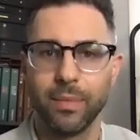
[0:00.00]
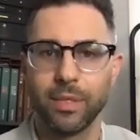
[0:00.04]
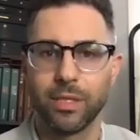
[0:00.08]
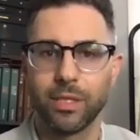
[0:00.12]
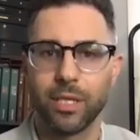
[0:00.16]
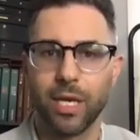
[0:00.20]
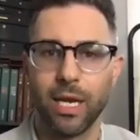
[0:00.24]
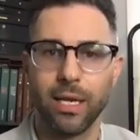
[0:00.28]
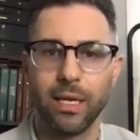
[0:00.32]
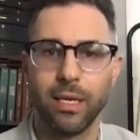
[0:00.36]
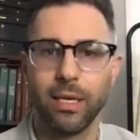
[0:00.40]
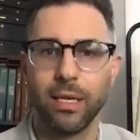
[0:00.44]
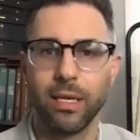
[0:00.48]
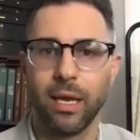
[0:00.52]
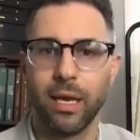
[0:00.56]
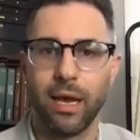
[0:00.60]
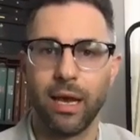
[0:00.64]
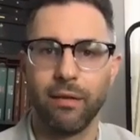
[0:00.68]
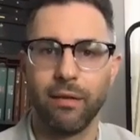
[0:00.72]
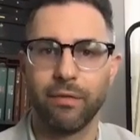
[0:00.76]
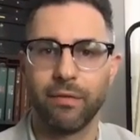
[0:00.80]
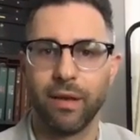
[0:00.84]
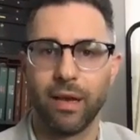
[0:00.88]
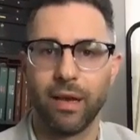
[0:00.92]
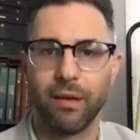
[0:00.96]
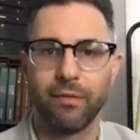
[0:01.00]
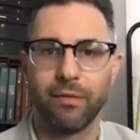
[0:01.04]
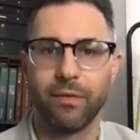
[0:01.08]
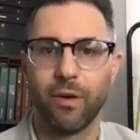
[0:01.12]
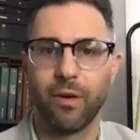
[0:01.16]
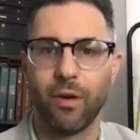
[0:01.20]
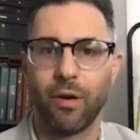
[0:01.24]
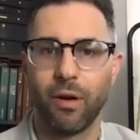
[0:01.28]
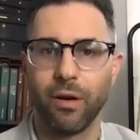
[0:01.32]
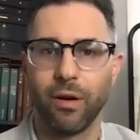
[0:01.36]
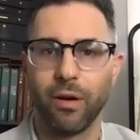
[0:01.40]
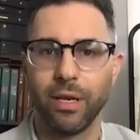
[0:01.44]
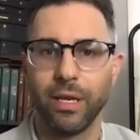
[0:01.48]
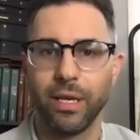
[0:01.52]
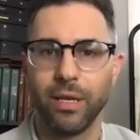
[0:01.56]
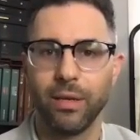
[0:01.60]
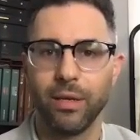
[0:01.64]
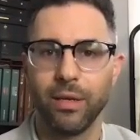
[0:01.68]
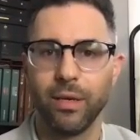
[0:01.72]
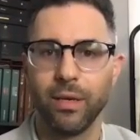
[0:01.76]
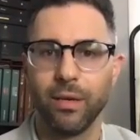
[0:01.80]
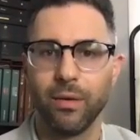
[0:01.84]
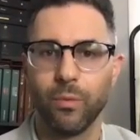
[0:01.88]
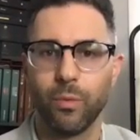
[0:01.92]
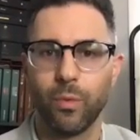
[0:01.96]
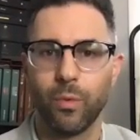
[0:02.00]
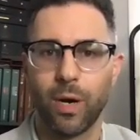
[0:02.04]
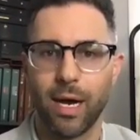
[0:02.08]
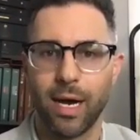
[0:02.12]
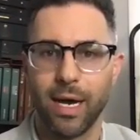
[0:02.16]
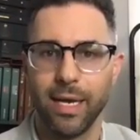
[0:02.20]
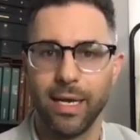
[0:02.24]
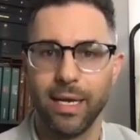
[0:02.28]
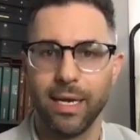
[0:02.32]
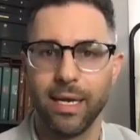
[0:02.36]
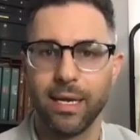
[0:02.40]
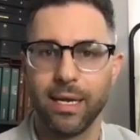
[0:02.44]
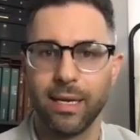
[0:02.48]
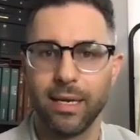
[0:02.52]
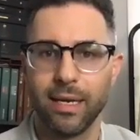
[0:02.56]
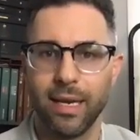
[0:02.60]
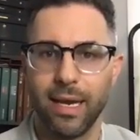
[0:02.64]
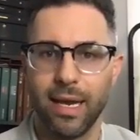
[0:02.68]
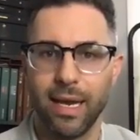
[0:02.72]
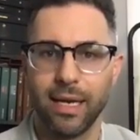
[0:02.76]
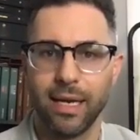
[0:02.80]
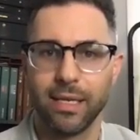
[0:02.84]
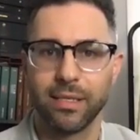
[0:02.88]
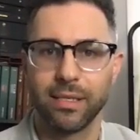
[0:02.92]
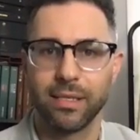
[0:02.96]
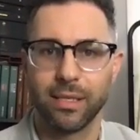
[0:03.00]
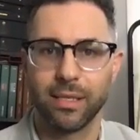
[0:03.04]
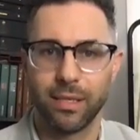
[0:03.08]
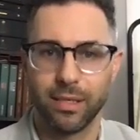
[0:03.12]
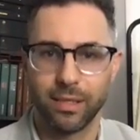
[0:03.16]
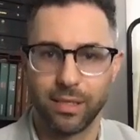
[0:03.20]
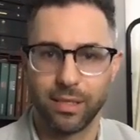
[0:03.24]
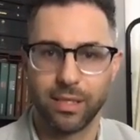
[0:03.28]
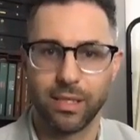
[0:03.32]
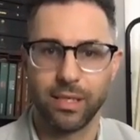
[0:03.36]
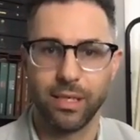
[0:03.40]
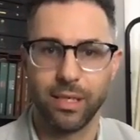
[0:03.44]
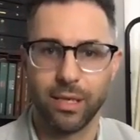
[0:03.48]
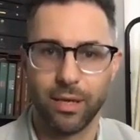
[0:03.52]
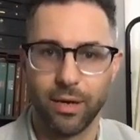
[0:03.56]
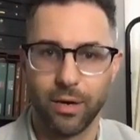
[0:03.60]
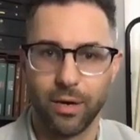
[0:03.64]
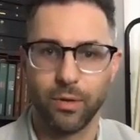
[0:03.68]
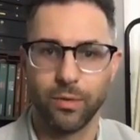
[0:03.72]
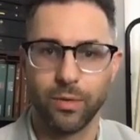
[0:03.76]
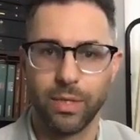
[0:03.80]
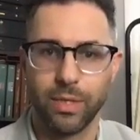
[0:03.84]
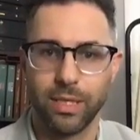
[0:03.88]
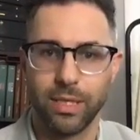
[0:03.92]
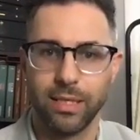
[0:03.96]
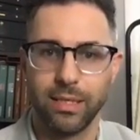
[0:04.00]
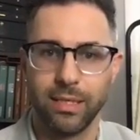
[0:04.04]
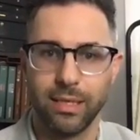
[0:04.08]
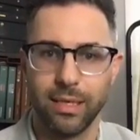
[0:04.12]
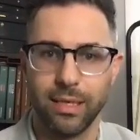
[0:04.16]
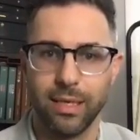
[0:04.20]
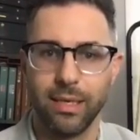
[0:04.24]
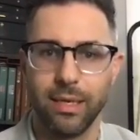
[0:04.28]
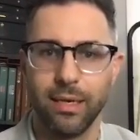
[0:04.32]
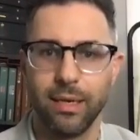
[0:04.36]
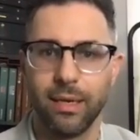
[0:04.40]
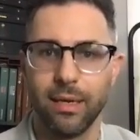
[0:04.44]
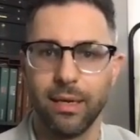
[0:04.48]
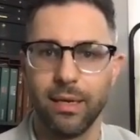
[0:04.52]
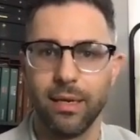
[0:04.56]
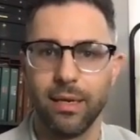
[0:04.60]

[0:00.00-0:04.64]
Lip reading: JEFFREYSCOTT.